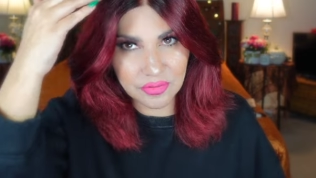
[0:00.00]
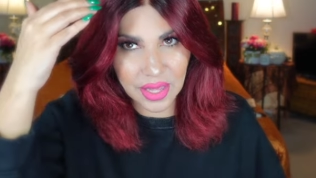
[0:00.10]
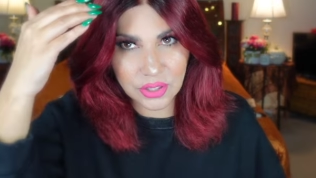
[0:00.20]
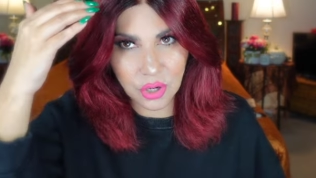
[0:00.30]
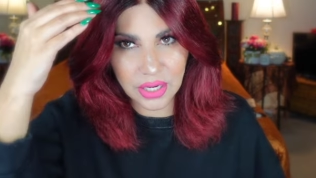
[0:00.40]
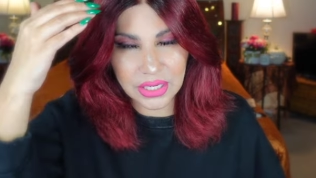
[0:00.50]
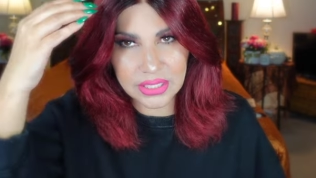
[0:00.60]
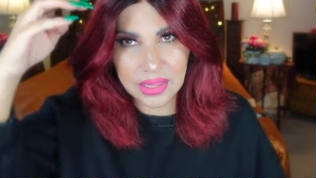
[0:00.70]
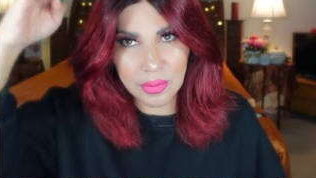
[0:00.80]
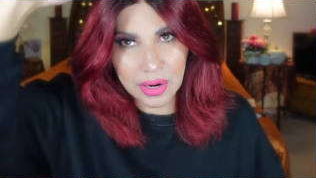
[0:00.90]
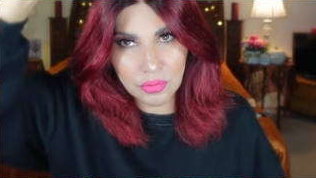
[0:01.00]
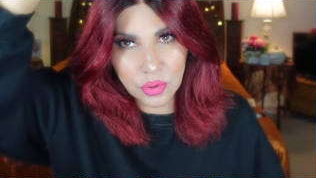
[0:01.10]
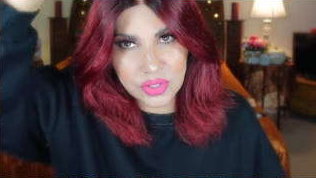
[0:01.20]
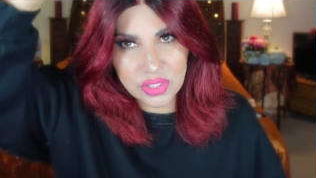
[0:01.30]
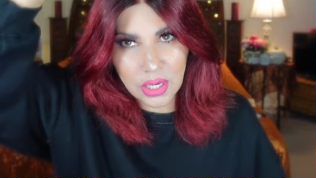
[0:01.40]
of that darkness and then my
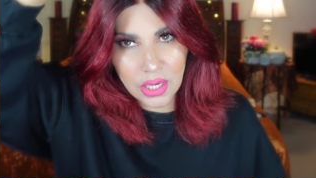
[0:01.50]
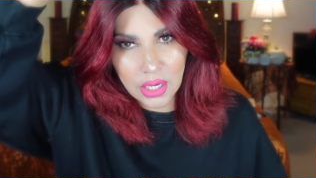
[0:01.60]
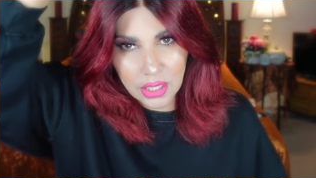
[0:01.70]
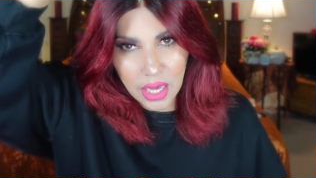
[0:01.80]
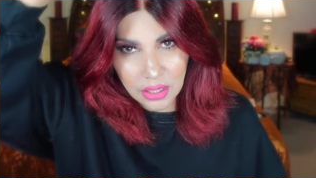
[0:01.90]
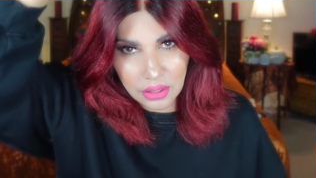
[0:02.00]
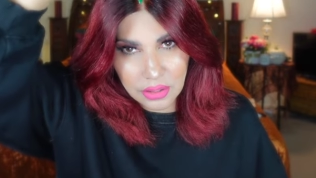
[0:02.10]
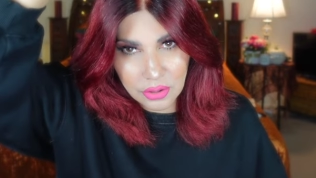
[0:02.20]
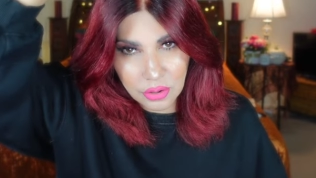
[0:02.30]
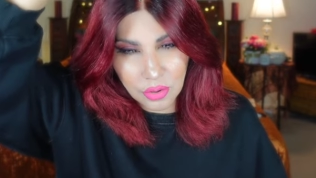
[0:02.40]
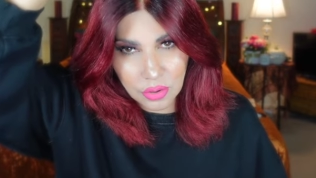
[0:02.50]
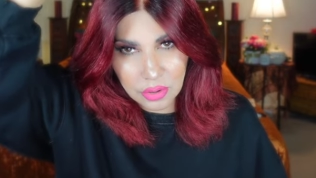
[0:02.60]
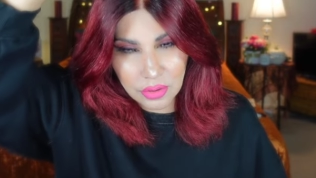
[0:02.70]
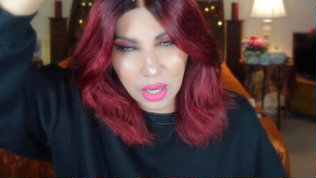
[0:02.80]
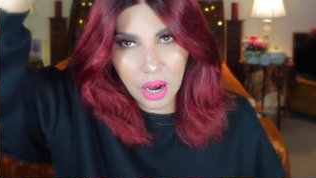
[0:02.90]
roots got a little
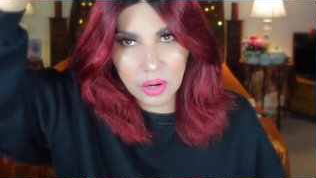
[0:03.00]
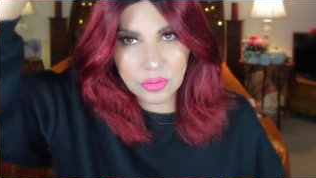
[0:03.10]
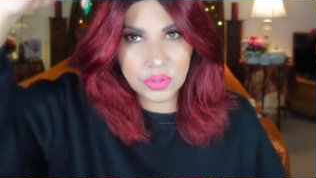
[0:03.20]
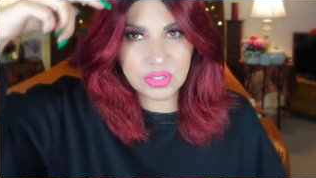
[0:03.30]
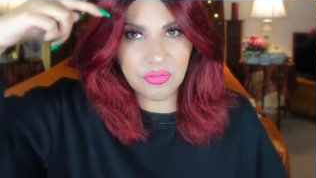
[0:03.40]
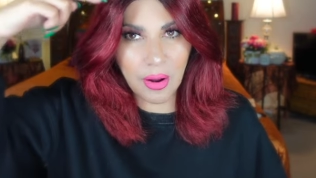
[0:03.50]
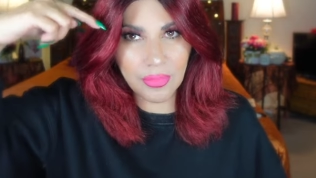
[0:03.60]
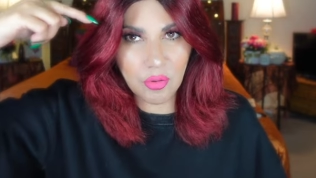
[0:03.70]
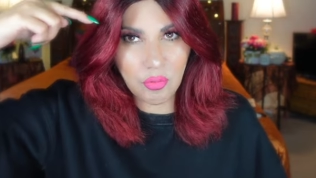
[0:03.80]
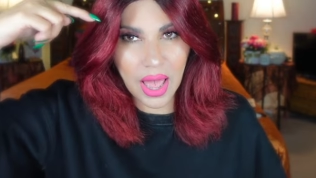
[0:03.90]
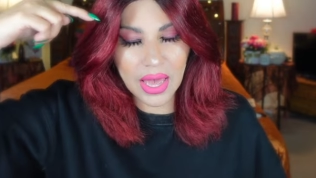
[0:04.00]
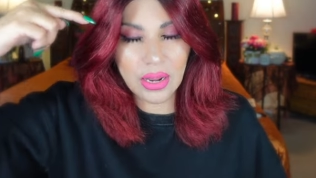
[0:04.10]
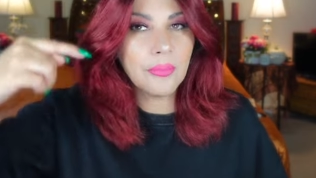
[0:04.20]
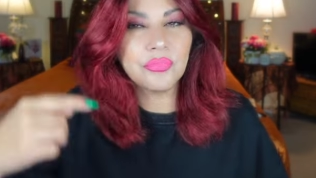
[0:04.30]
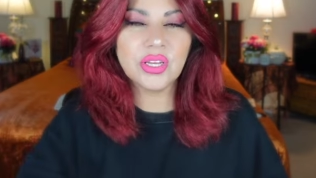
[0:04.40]
hot roots from the
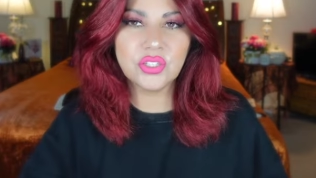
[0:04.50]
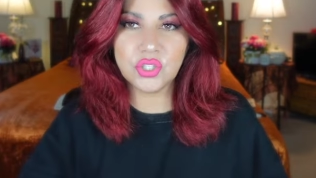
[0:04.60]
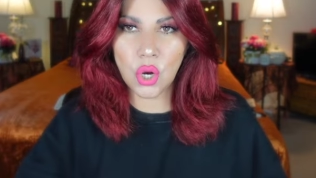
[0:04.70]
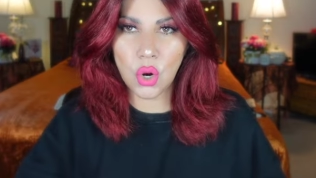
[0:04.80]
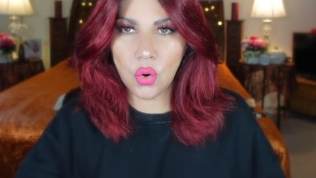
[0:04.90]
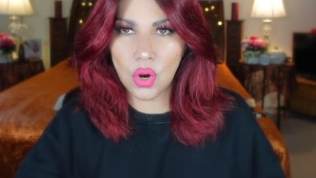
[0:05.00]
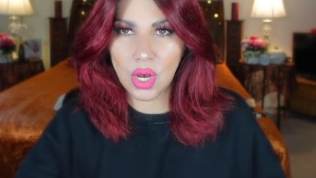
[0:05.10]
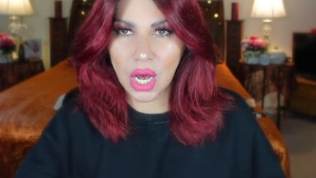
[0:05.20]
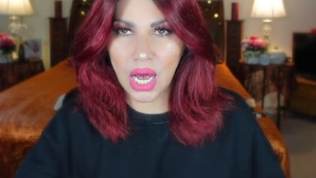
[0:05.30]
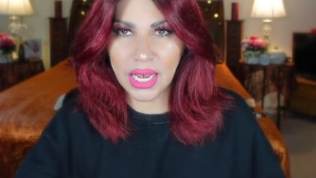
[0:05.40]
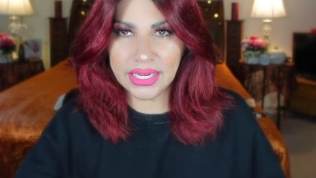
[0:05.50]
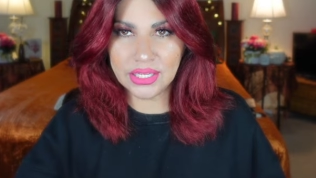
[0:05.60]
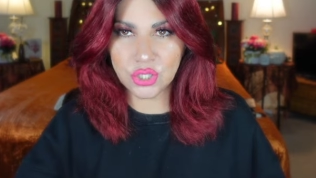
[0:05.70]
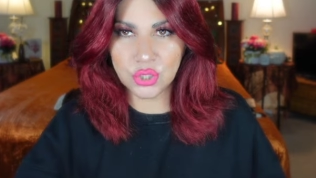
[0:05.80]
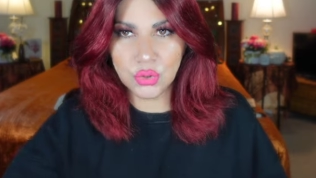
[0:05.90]
red so I
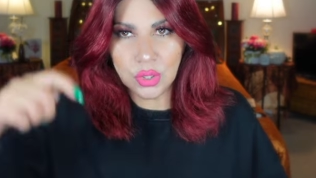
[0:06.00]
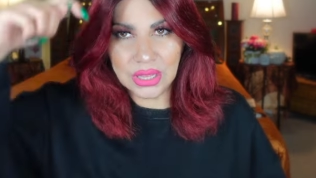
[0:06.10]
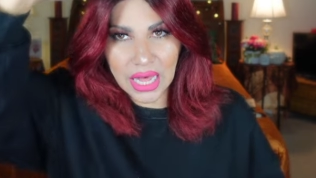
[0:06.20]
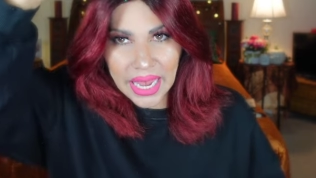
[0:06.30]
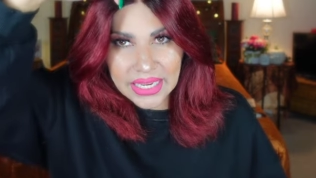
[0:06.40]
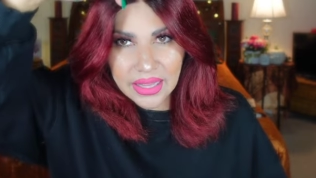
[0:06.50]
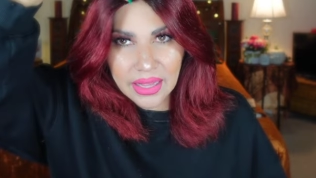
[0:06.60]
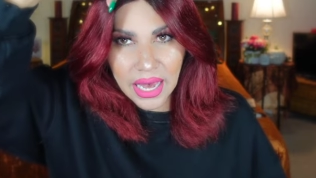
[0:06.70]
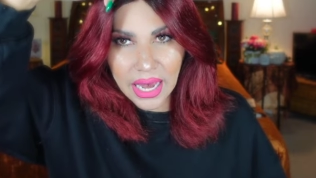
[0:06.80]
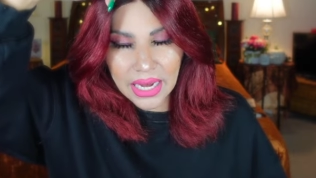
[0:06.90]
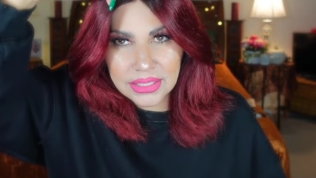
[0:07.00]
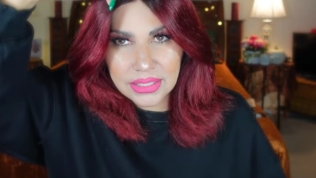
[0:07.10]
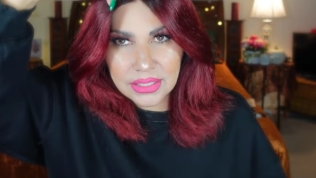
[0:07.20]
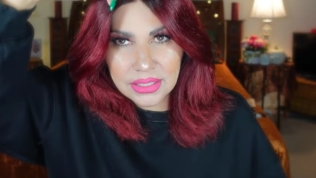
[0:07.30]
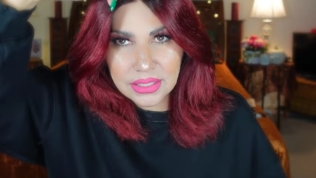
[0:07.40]
need to lighten
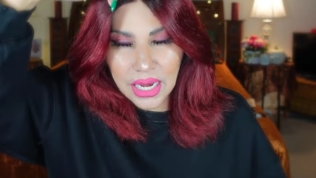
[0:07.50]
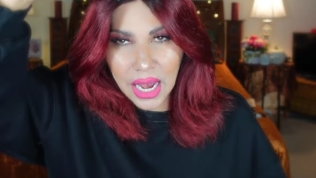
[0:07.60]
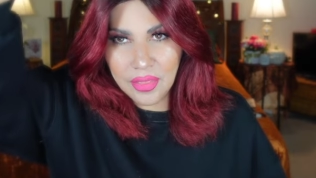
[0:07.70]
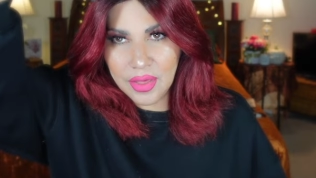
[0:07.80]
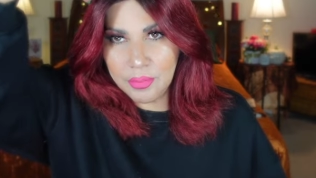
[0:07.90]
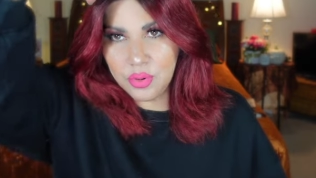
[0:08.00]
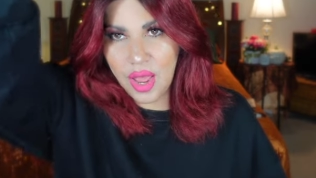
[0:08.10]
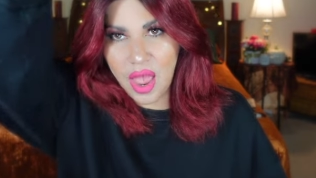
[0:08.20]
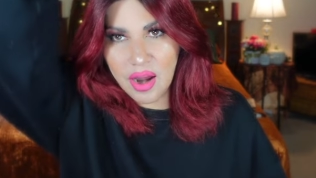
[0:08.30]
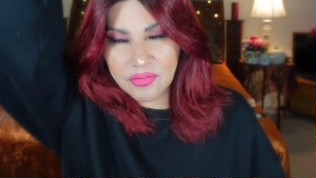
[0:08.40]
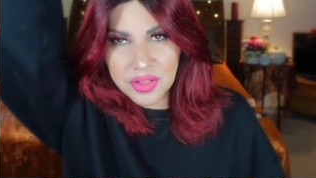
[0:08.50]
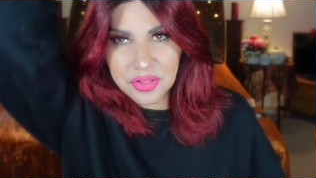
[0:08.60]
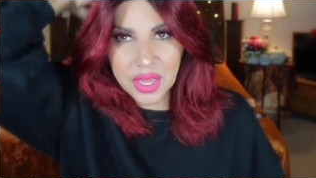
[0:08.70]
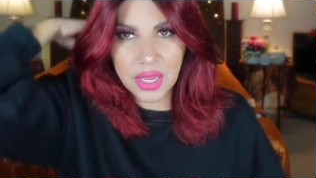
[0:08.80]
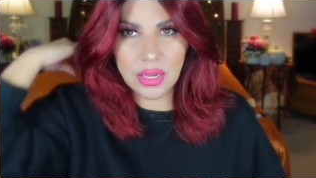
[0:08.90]
that and then put
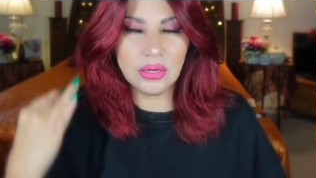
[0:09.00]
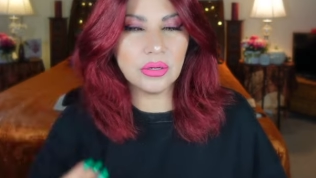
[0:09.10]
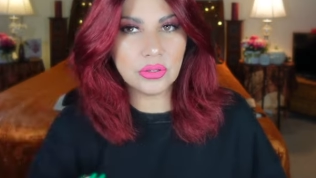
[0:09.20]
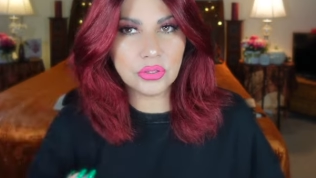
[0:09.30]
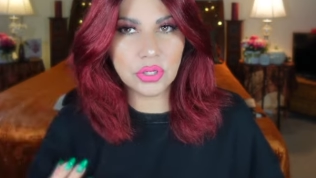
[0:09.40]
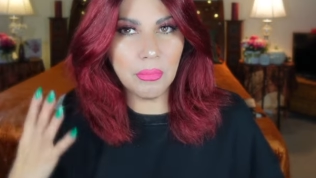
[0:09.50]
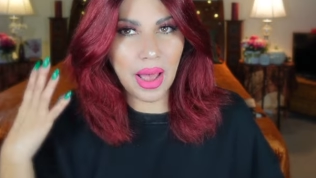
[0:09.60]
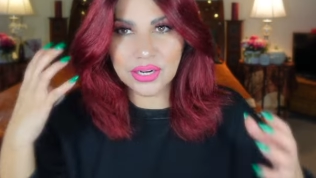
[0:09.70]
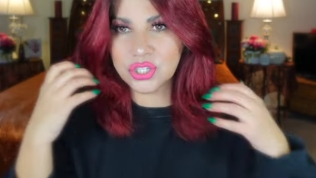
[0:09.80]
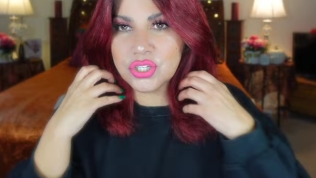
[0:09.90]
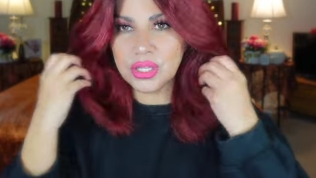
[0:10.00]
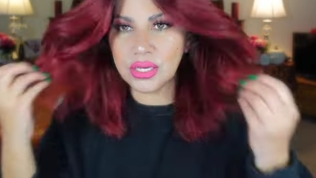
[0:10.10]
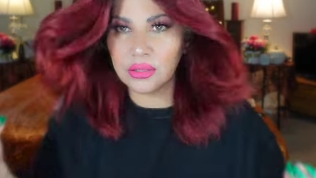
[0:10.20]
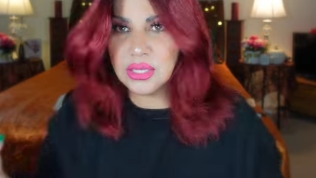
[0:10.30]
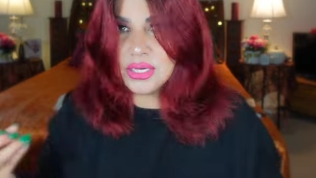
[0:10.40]
everything to match
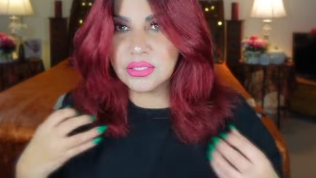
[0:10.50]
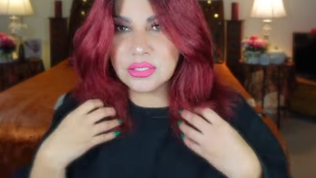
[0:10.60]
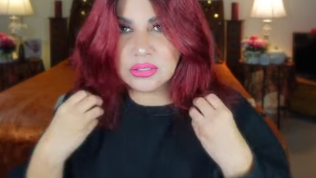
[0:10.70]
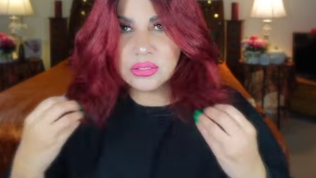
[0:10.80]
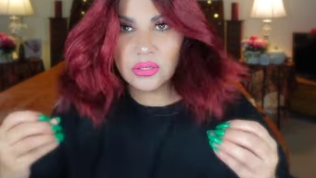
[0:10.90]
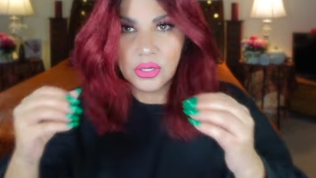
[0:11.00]
the, this